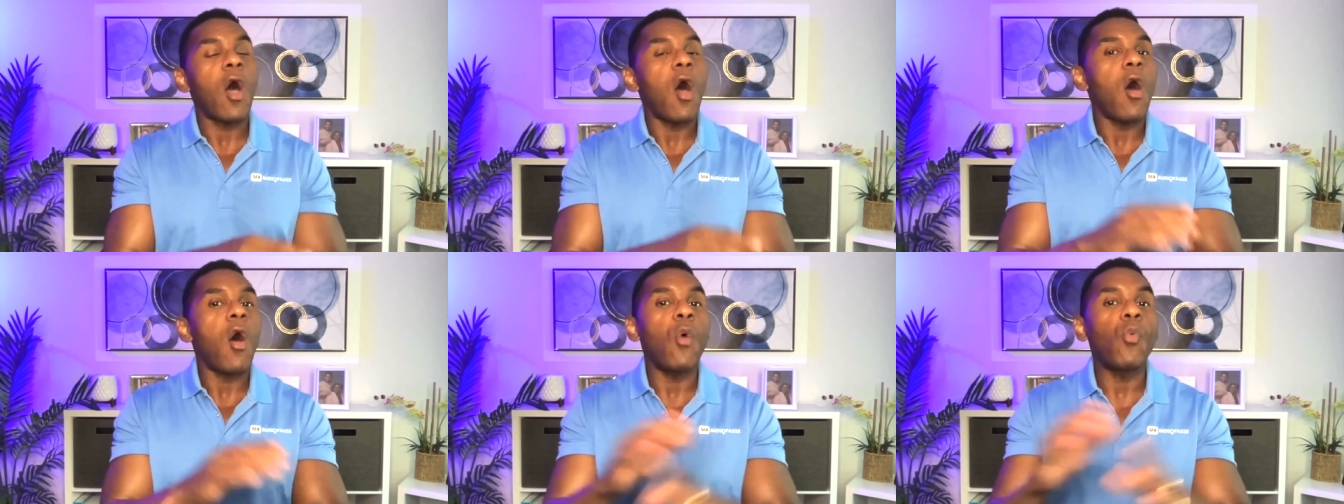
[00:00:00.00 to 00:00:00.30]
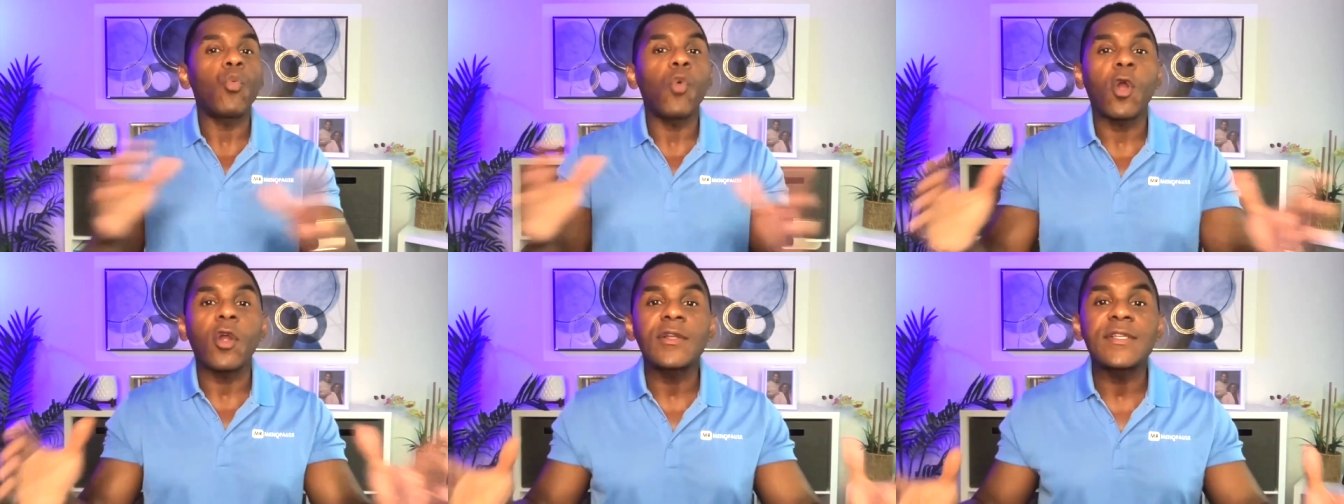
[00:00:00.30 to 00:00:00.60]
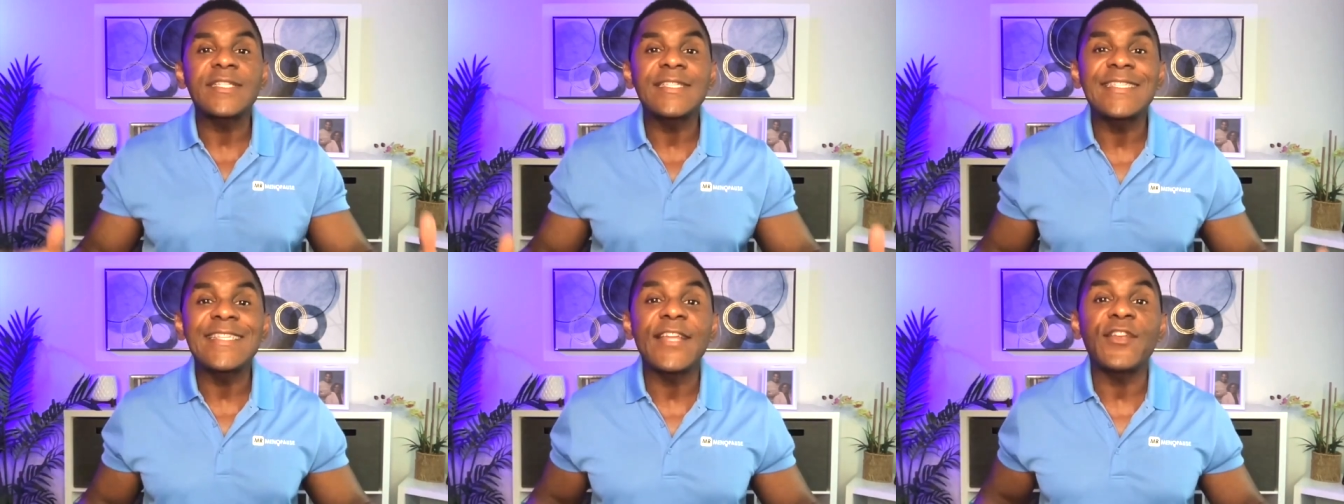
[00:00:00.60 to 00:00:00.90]
all work
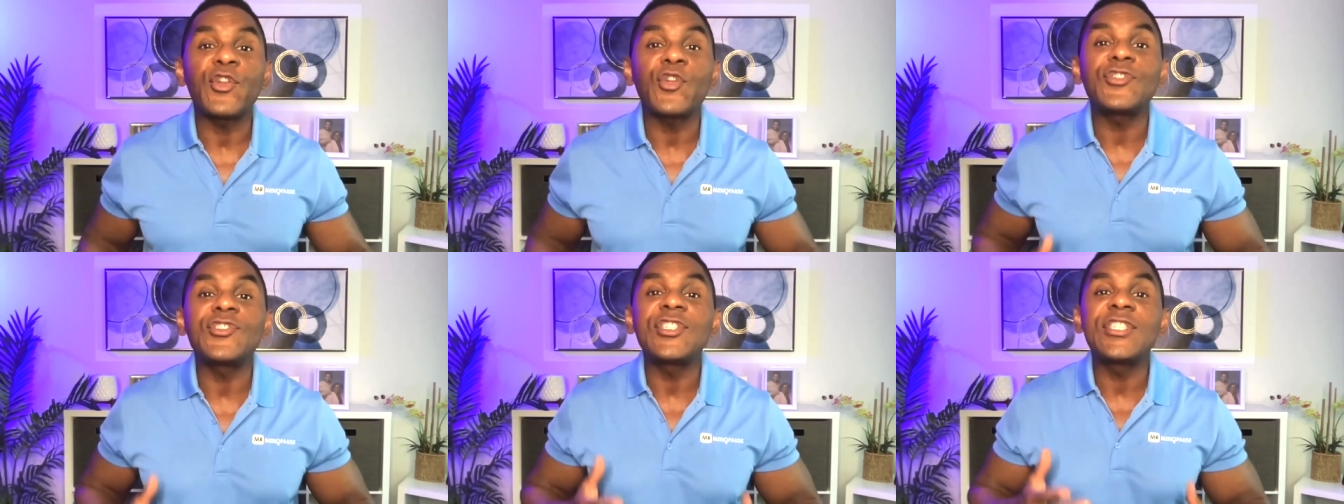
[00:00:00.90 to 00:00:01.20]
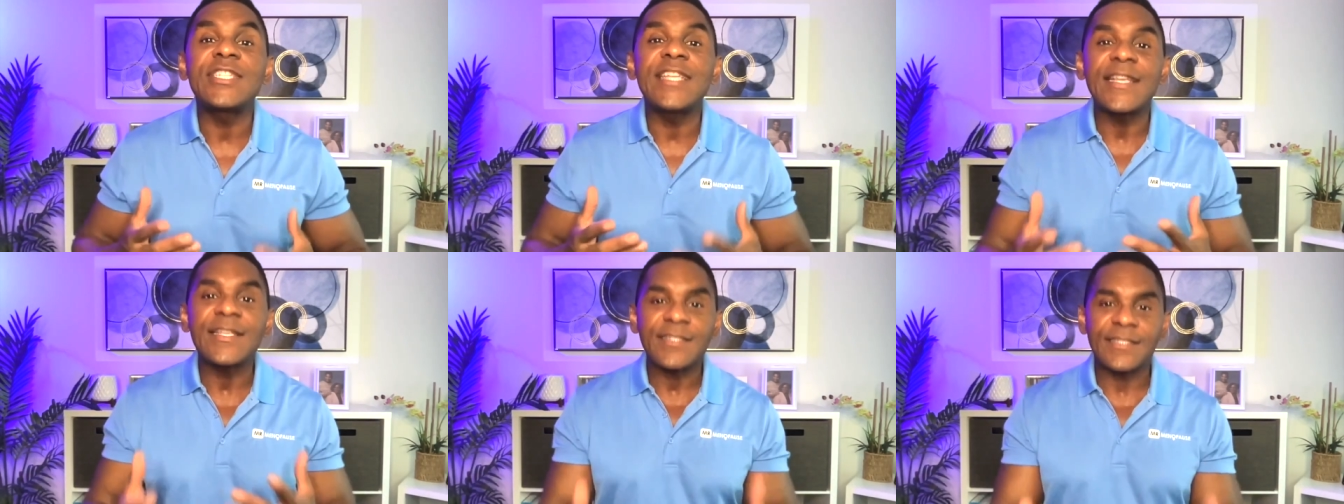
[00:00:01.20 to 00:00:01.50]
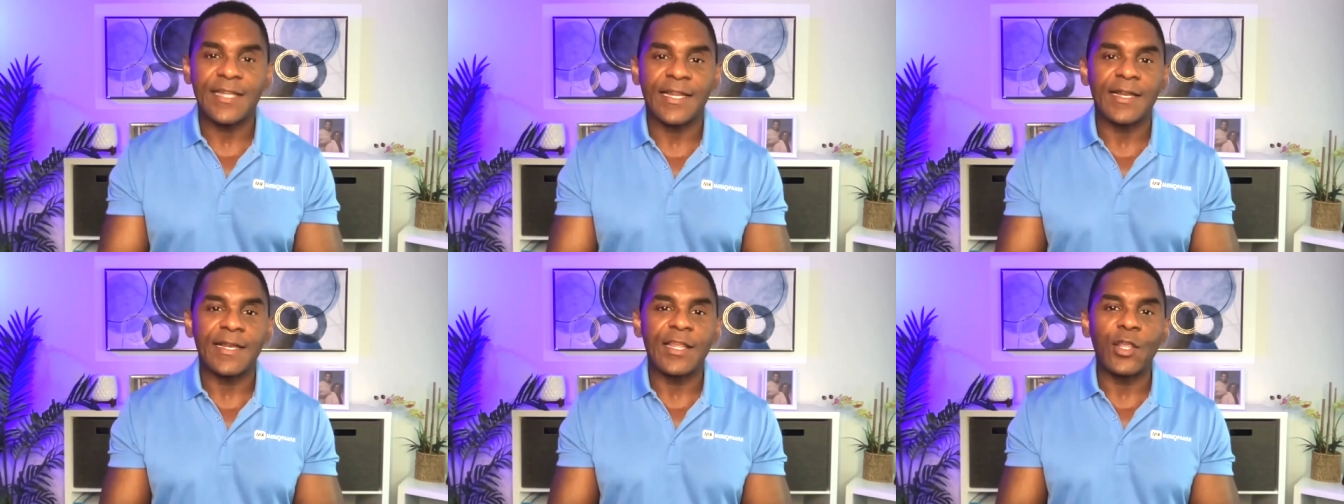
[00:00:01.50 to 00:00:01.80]

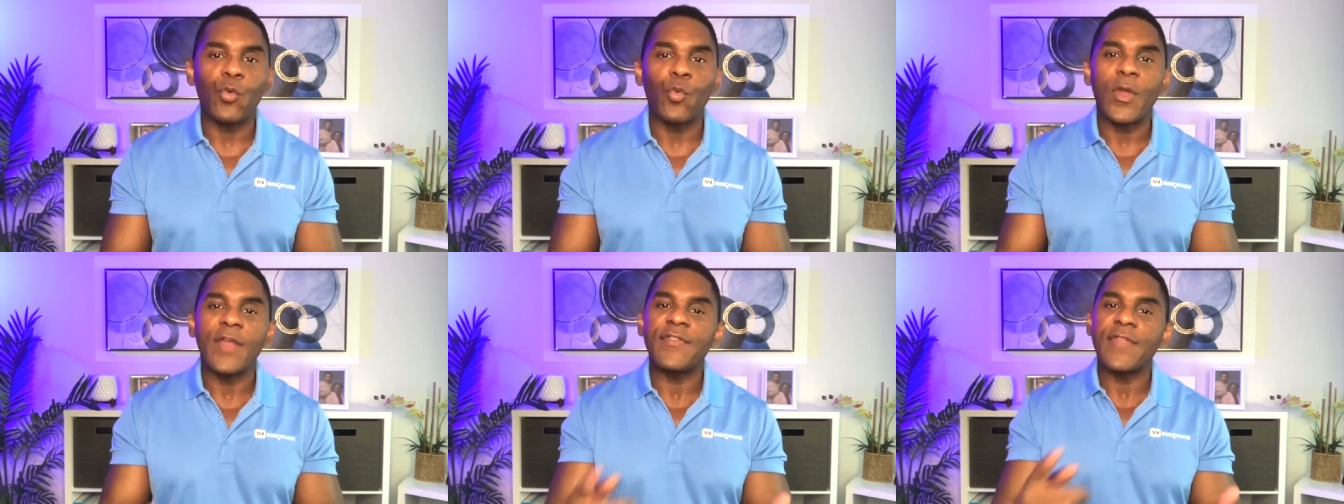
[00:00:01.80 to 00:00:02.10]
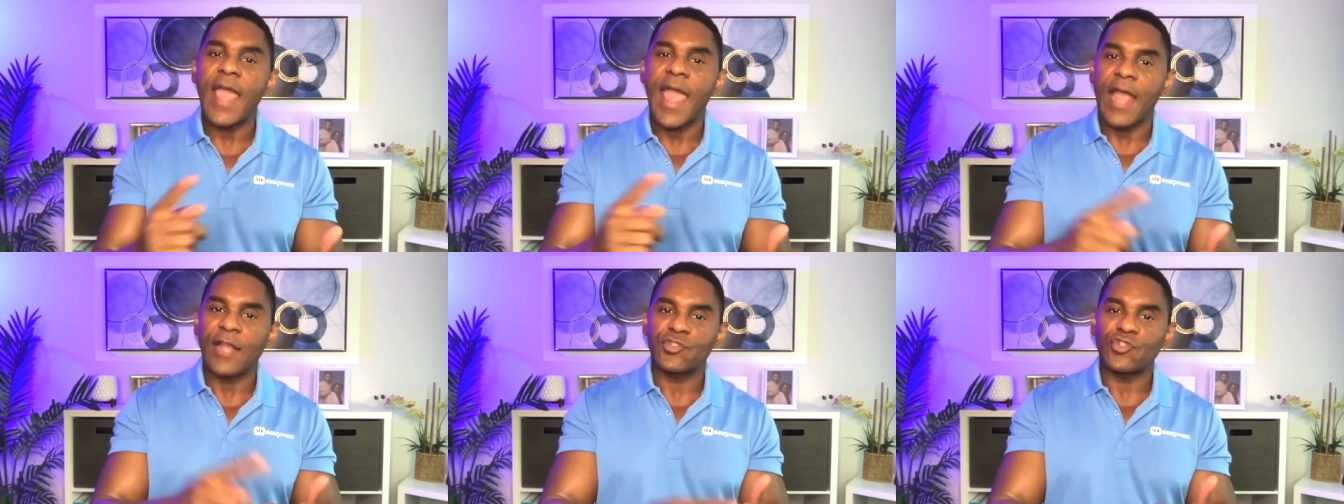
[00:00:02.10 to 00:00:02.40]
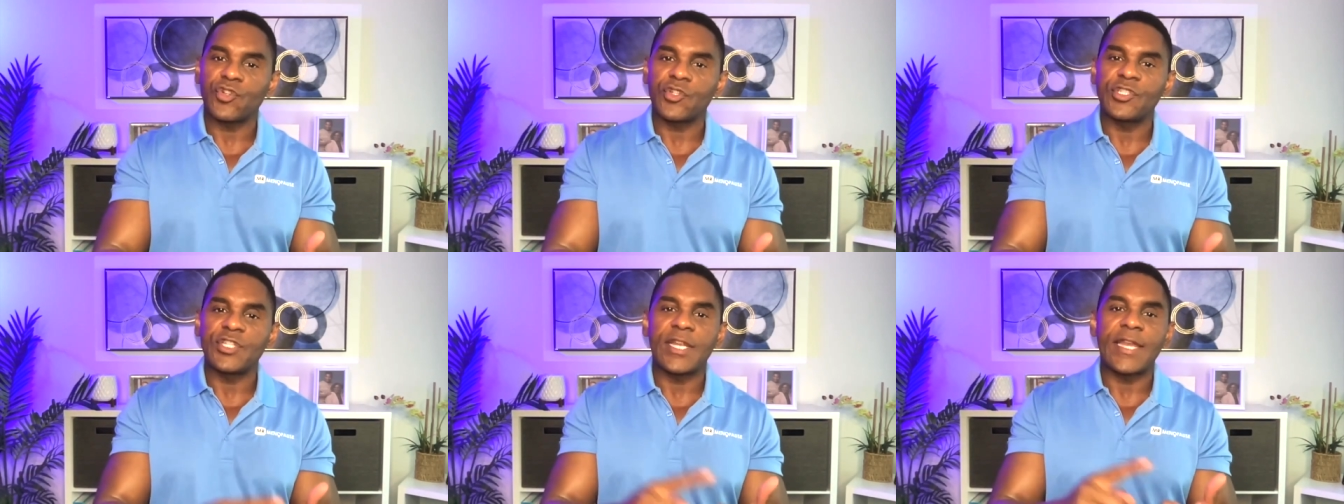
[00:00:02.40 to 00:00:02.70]
synergistically with
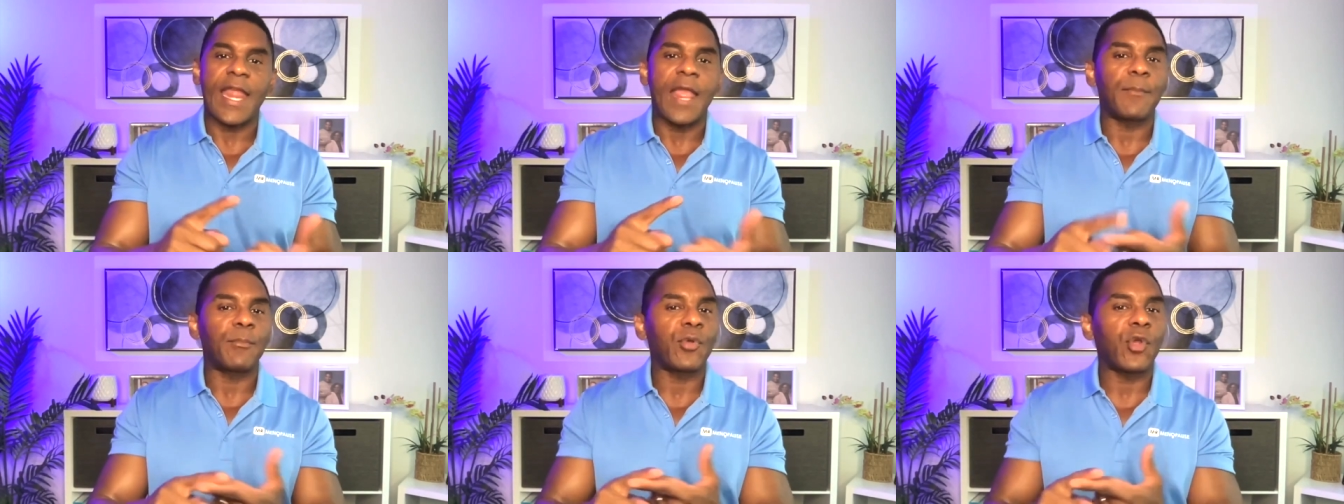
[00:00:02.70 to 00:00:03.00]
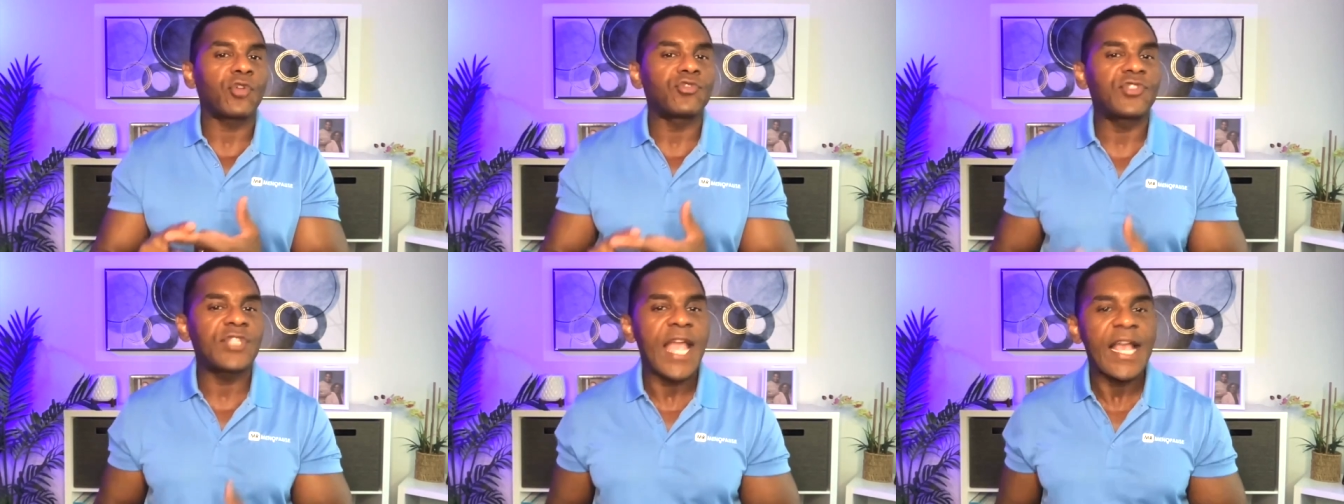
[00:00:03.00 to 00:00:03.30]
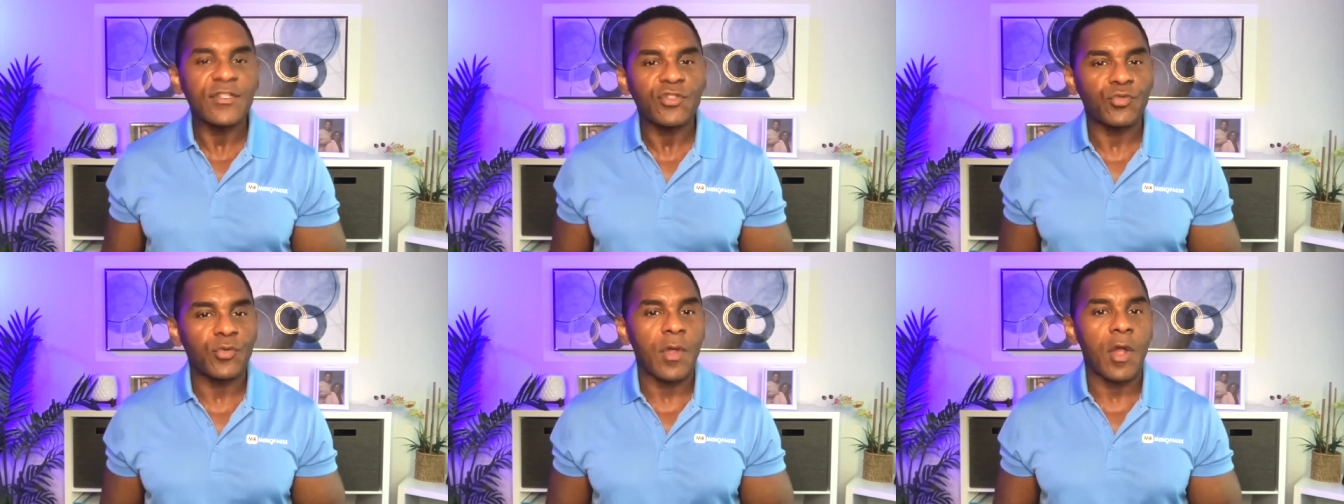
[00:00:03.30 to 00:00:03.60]
estrogen and
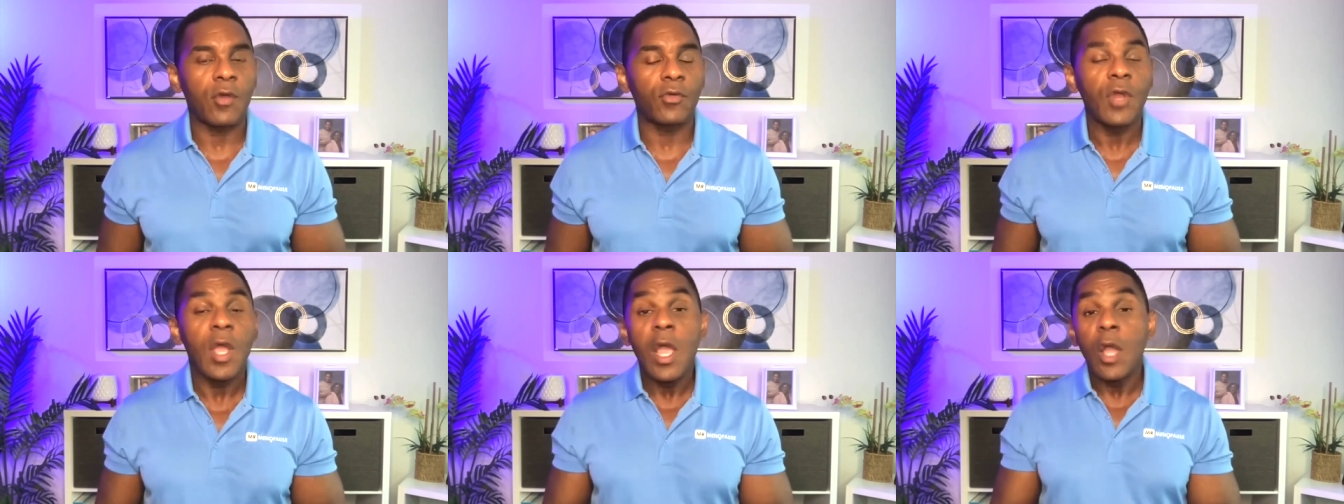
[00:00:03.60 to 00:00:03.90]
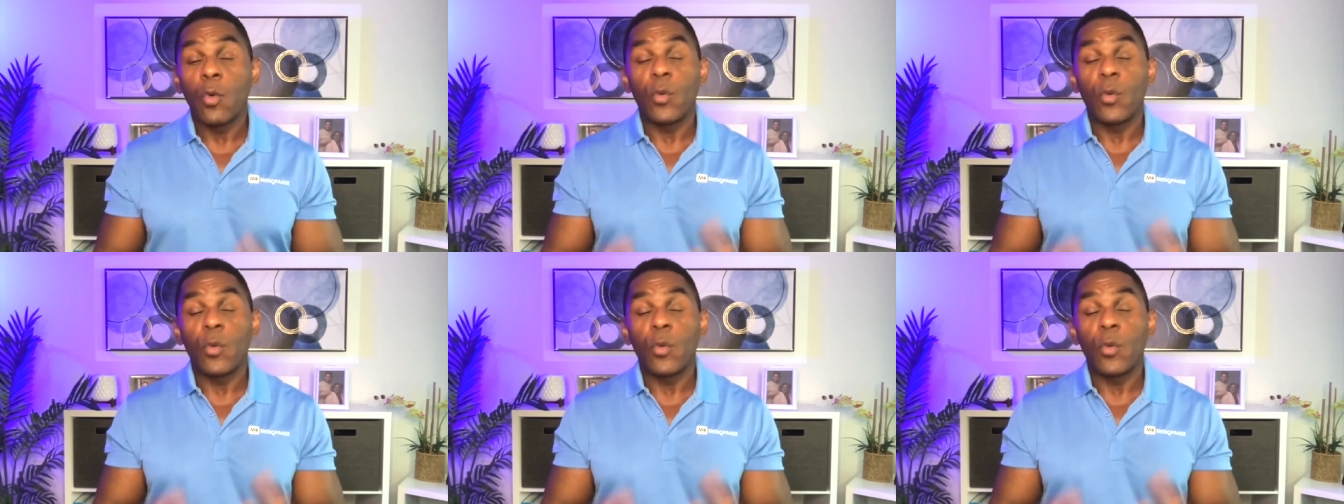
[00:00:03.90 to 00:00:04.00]
progesterone,